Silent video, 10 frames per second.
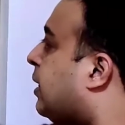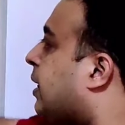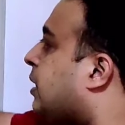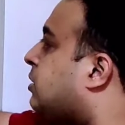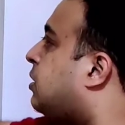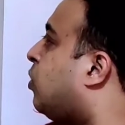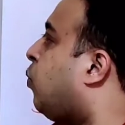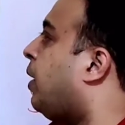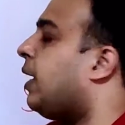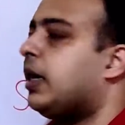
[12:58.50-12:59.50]
attacks the
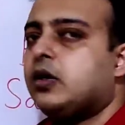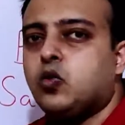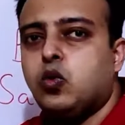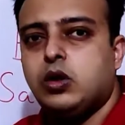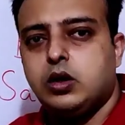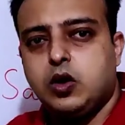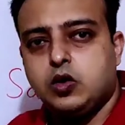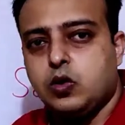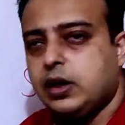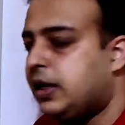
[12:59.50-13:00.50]
queen and rook. Not
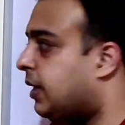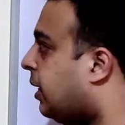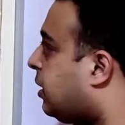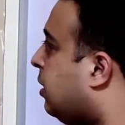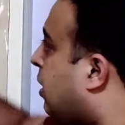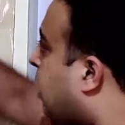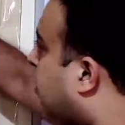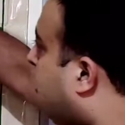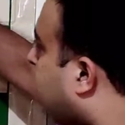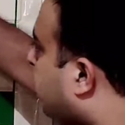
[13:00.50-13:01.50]
only that,
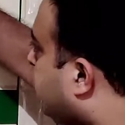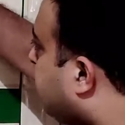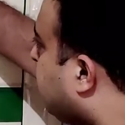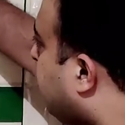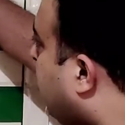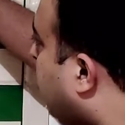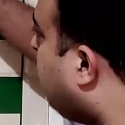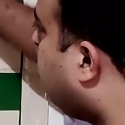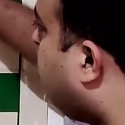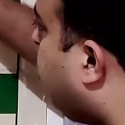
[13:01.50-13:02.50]
but after the only
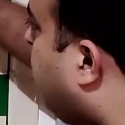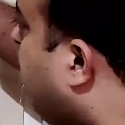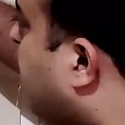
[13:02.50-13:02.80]
move queen